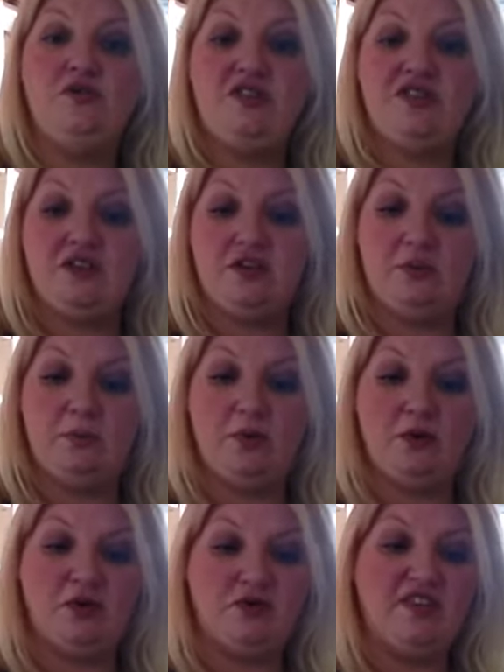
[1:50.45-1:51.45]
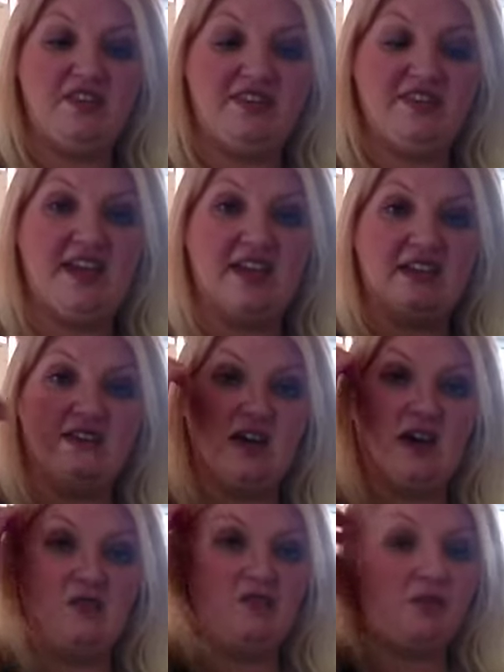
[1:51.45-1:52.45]
physical books for this second
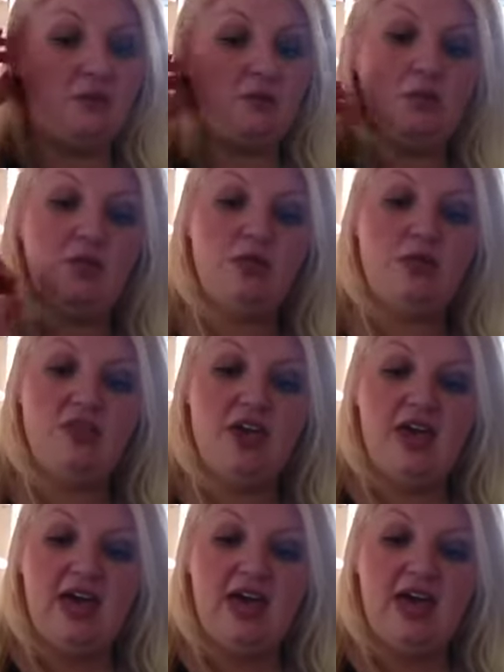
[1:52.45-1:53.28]
half of the month.